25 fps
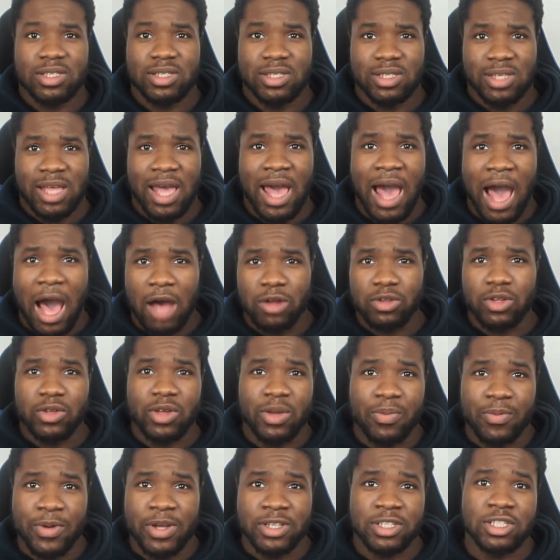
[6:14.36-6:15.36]
how the
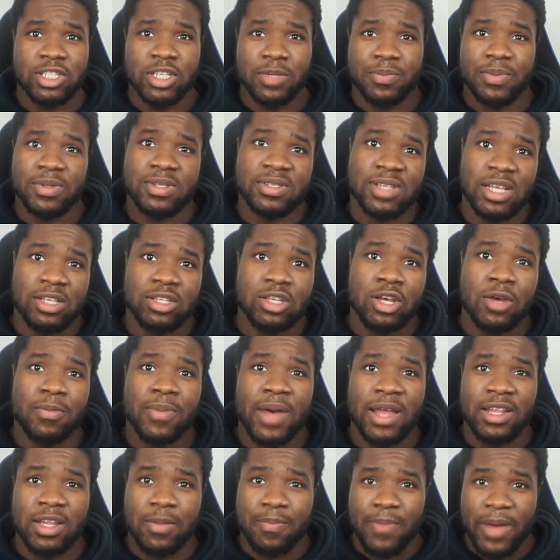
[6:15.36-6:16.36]
apprenticeship is set up,
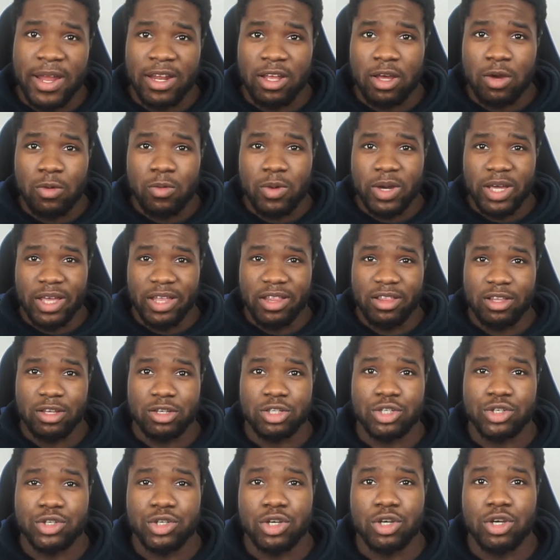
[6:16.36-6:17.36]
and depending on what
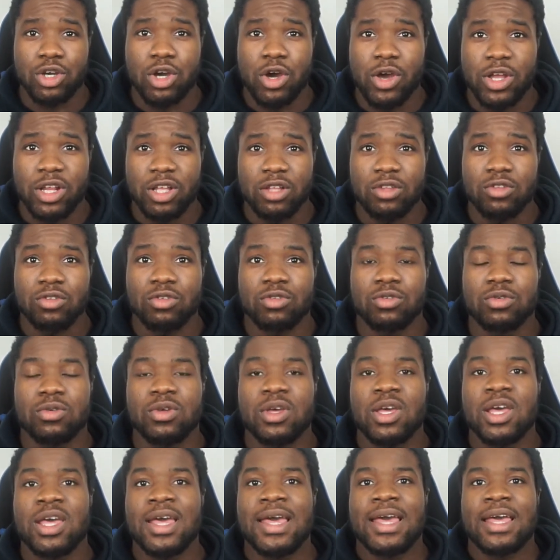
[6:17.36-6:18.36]
industry you're going into.
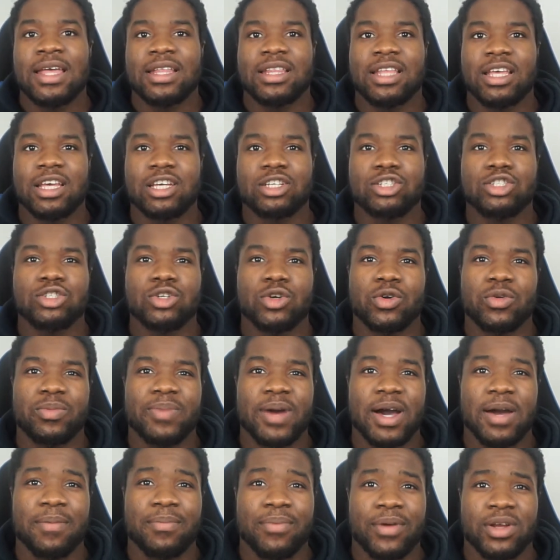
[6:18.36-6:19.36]
The issue
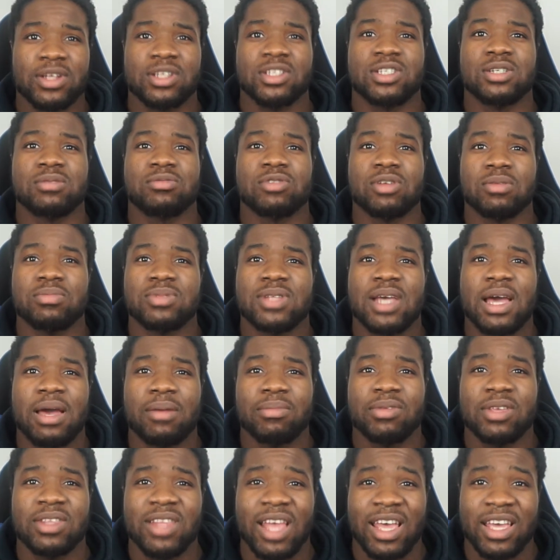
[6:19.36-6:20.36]
about apprenticeship sometimes
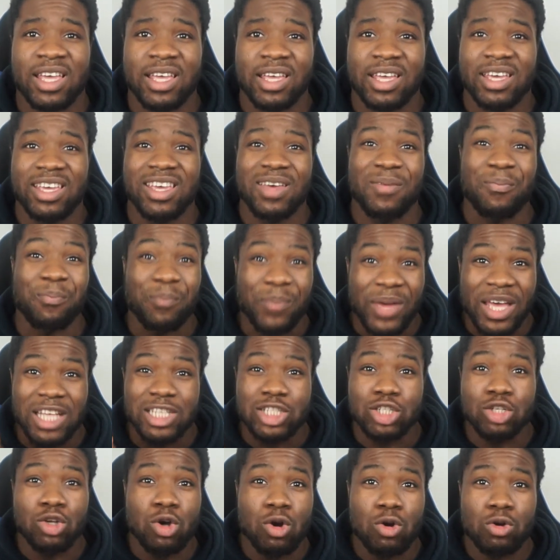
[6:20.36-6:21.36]
is that it can
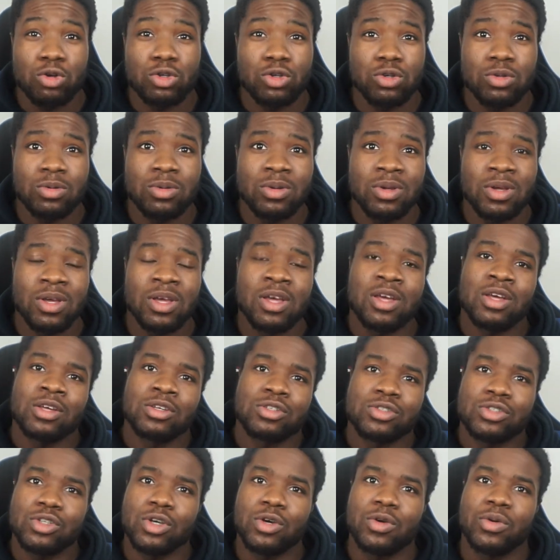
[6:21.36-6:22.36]
pigeonhole you.
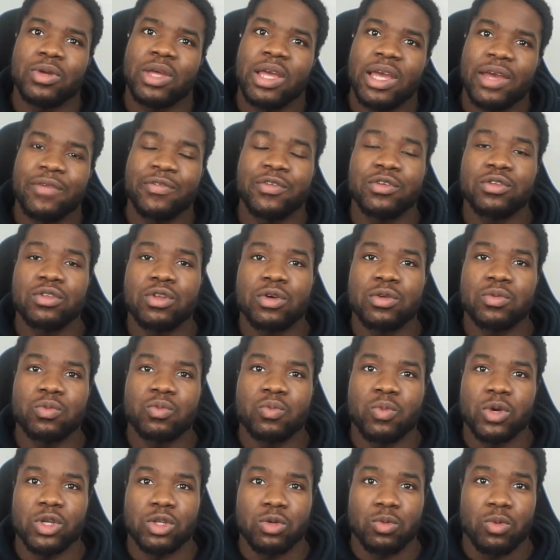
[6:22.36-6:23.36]
So if you know
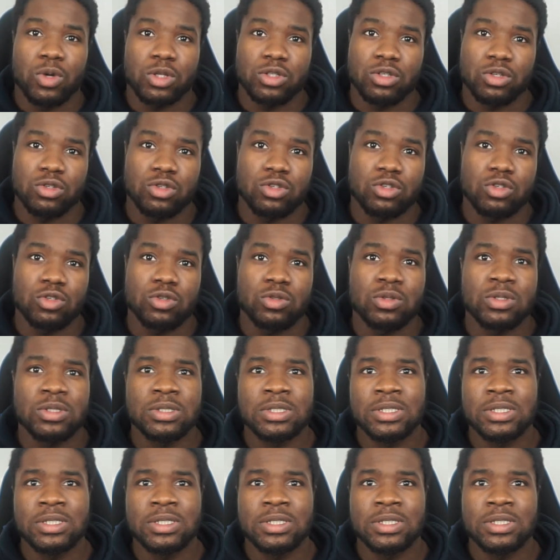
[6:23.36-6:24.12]
what you want to do